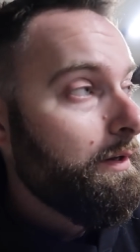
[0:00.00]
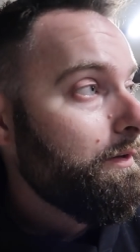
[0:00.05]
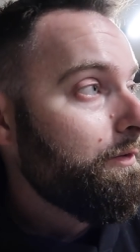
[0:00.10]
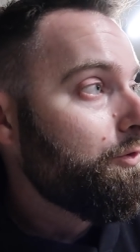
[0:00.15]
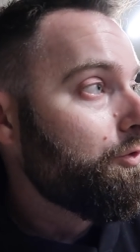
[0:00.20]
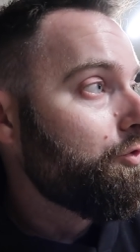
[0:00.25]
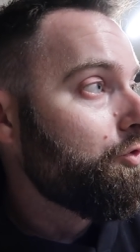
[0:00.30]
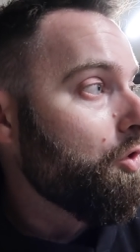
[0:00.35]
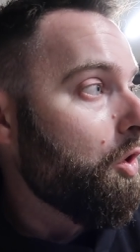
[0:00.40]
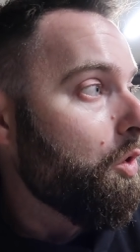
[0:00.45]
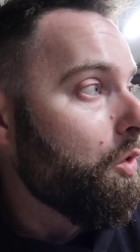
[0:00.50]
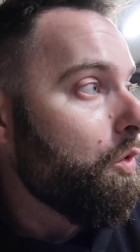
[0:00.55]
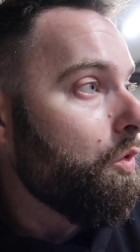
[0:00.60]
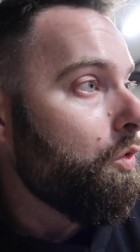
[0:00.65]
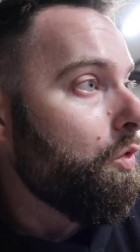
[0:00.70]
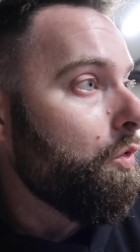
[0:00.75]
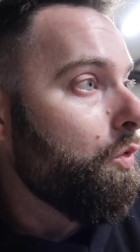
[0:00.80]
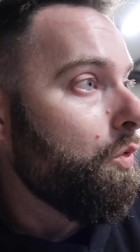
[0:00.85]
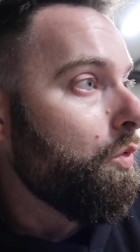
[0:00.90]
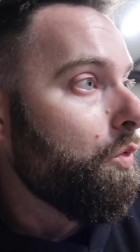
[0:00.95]
So,
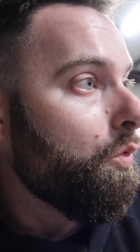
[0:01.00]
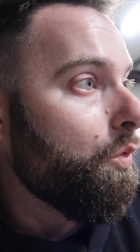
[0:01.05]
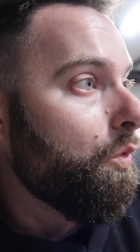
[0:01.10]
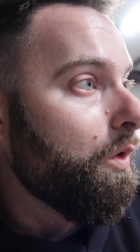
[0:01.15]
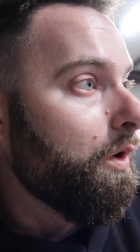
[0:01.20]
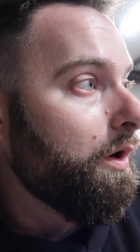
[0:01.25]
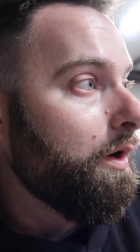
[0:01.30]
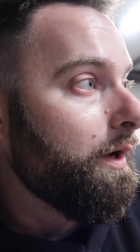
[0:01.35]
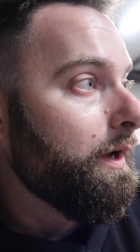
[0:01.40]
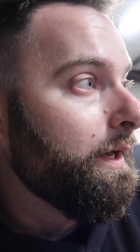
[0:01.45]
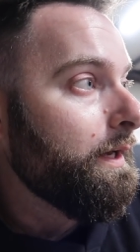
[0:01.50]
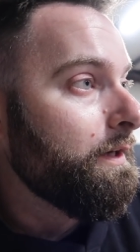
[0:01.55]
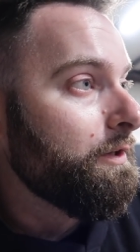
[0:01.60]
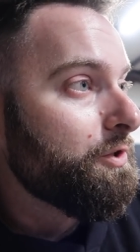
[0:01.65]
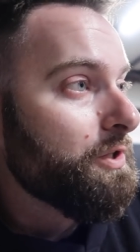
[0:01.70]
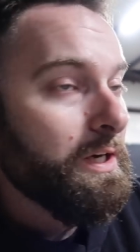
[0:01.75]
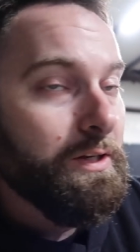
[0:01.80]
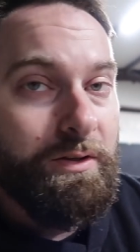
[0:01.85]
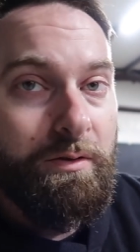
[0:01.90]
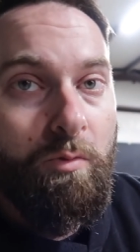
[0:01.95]
and he's
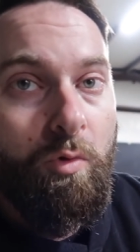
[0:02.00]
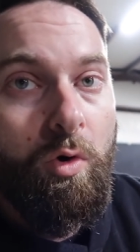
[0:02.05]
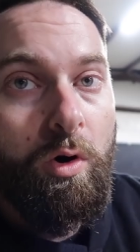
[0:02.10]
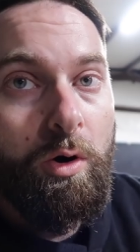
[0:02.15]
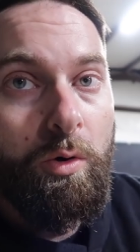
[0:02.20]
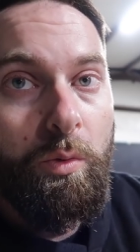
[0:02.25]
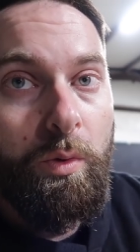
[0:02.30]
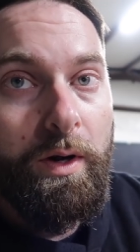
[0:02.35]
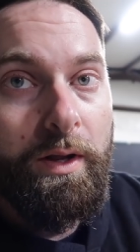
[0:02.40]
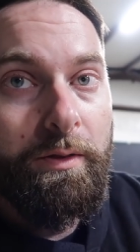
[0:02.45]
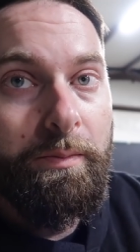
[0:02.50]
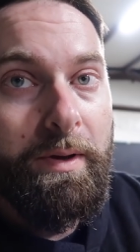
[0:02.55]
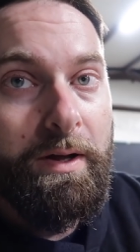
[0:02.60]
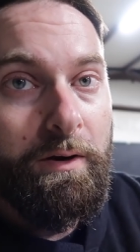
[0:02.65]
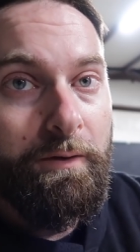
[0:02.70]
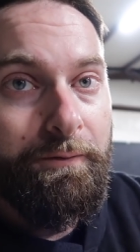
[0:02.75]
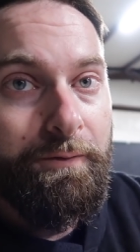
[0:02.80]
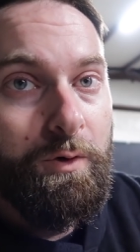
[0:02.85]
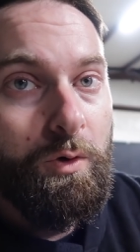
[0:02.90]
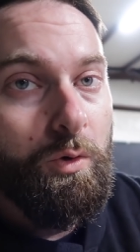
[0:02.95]
chasing more with
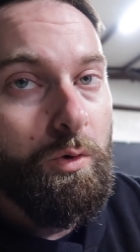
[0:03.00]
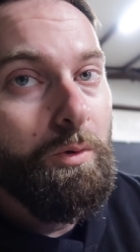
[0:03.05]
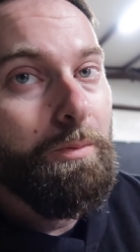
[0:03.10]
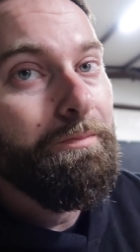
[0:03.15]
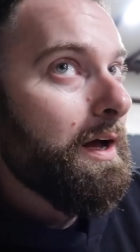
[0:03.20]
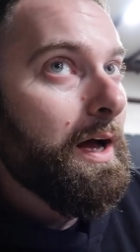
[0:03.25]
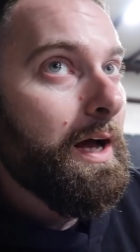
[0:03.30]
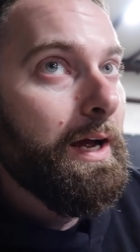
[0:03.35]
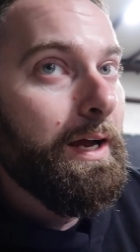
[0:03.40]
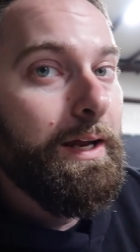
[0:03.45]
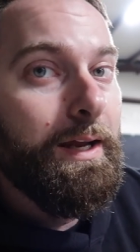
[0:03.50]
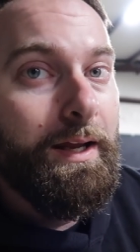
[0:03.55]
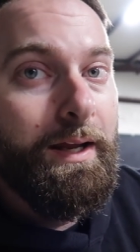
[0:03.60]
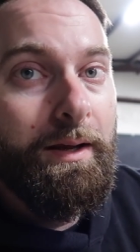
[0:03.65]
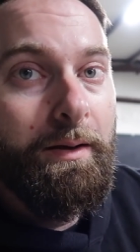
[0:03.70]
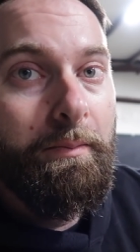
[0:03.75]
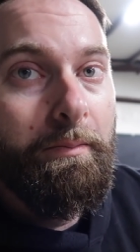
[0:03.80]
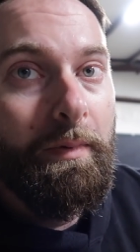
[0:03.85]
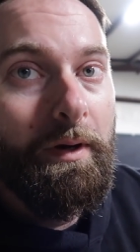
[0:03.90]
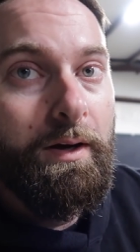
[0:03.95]
better fuel. I
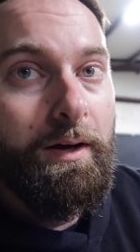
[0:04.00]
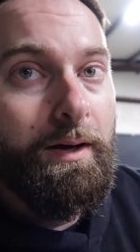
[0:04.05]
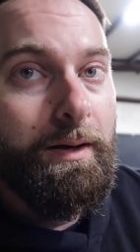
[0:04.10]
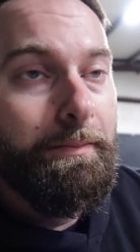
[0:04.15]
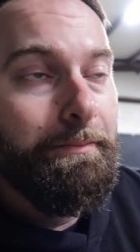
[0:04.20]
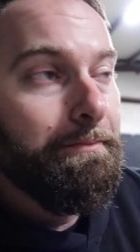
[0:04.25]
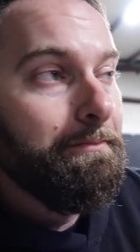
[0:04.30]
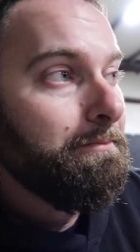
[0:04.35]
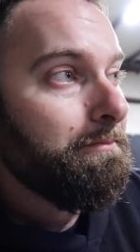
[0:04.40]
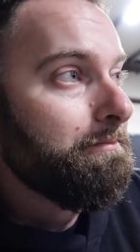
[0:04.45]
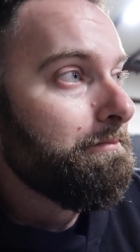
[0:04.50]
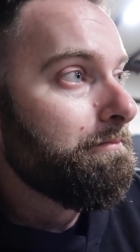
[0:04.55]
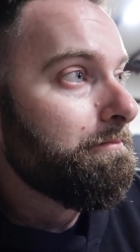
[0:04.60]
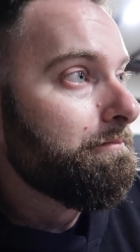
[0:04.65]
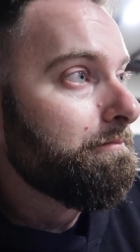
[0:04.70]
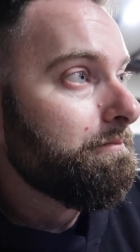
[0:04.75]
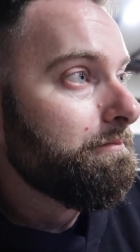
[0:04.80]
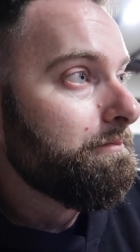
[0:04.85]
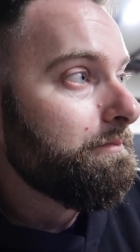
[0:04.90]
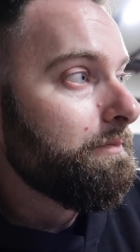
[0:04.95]
am. Um,
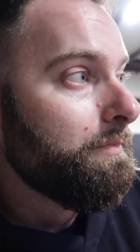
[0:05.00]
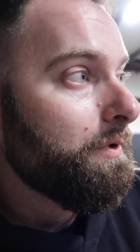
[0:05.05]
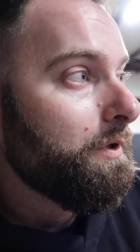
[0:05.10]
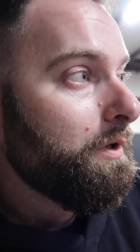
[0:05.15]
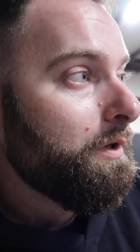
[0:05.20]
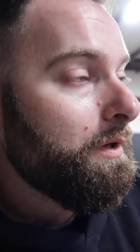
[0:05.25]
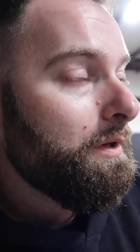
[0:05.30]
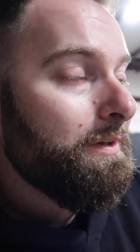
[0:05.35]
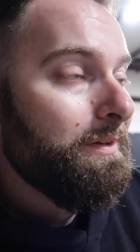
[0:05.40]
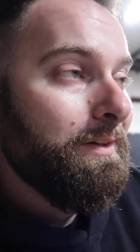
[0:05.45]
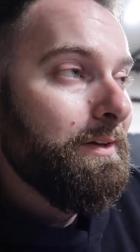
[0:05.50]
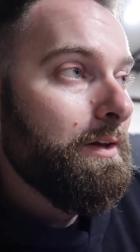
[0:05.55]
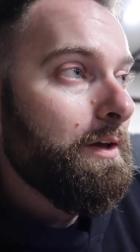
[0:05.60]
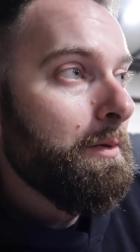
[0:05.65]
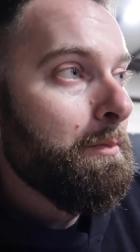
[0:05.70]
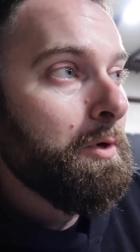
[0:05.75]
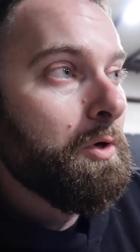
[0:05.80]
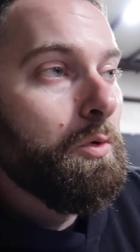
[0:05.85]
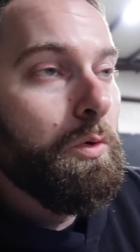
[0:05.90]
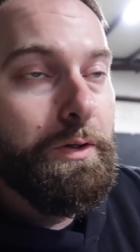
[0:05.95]

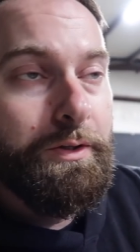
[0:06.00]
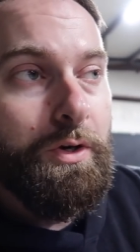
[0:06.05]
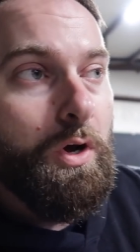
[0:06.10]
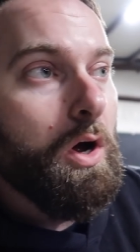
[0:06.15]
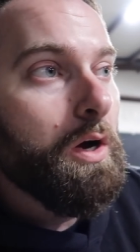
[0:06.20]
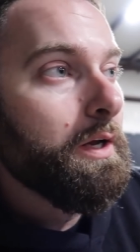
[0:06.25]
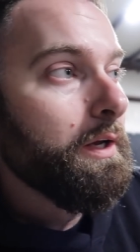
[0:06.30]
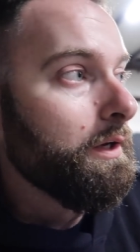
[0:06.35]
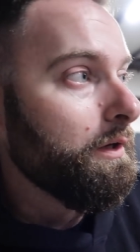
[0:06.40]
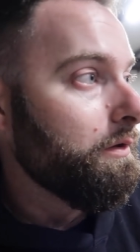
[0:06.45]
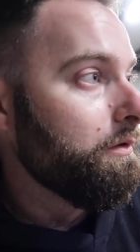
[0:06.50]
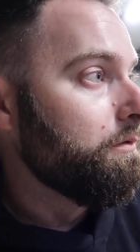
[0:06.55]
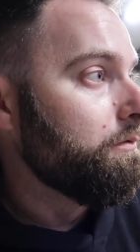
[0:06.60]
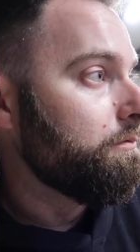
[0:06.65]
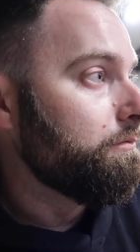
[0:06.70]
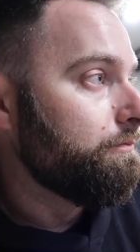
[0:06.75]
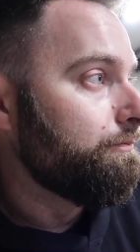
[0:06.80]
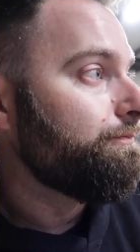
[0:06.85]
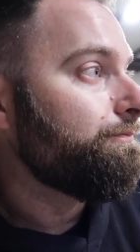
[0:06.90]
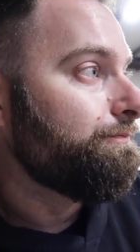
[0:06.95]
I'm gonna quit talking.
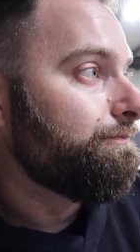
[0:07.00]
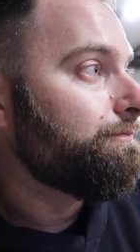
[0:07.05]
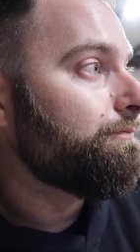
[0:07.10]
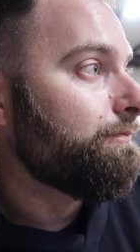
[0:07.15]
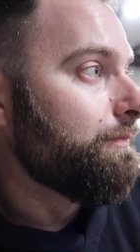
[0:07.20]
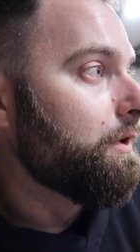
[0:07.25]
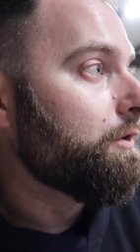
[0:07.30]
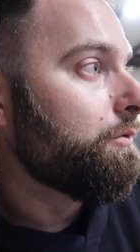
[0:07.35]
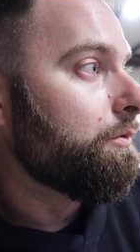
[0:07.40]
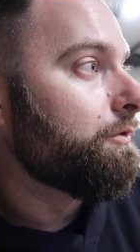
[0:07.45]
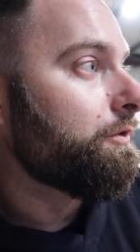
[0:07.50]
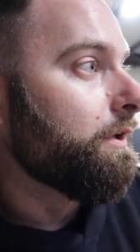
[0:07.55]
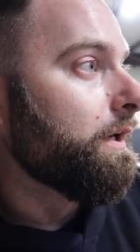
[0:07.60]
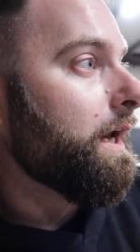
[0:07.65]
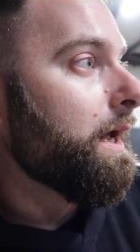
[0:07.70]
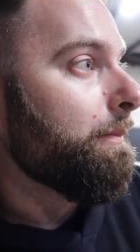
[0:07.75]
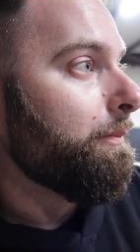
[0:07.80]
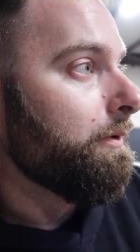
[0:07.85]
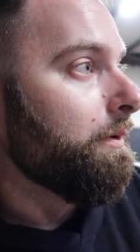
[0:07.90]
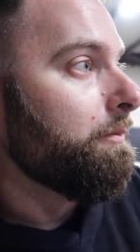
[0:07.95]
That's what's gonna
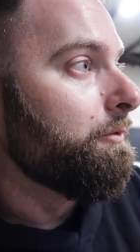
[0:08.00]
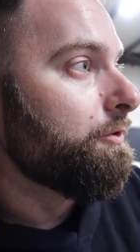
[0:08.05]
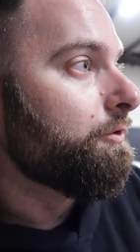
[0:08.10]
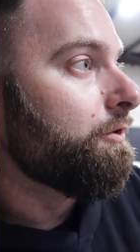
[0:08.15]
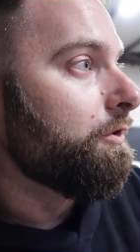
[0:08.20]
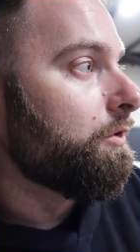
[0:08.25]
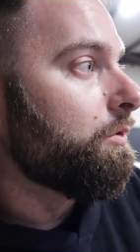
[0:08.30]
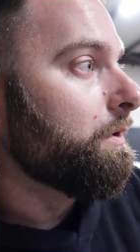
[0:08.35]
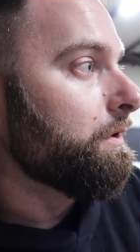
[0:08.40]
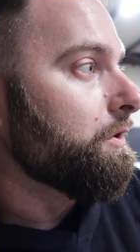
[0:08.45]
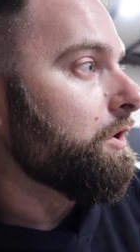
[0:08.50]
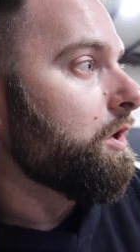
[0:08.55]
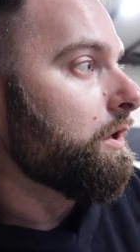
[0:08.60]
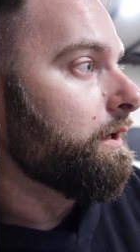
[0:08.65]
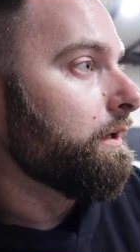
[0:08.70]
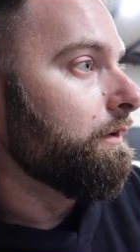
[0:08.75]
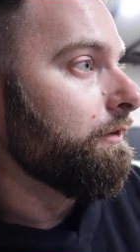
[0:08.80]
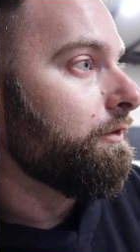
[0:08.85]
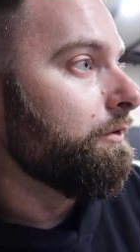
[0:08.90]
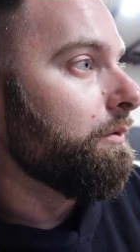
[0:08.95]
happen. I'm just gonna quit
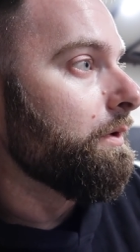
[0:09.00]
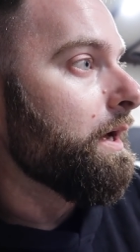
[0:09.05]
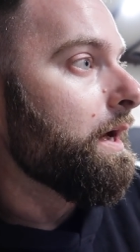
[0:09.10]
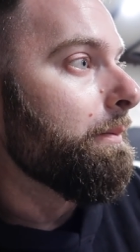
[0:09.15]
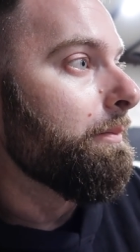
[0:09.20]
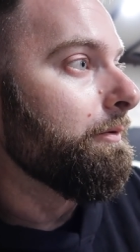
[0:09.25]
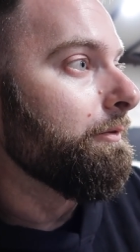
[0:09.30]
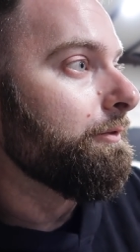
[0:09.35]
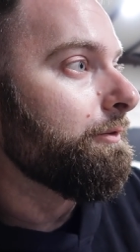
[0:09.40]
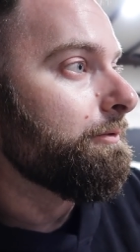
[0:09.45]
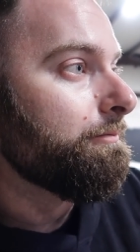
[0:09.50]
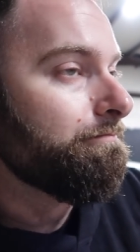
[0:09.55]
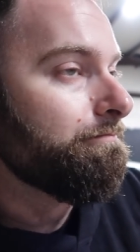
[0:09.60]
talking and see what happens.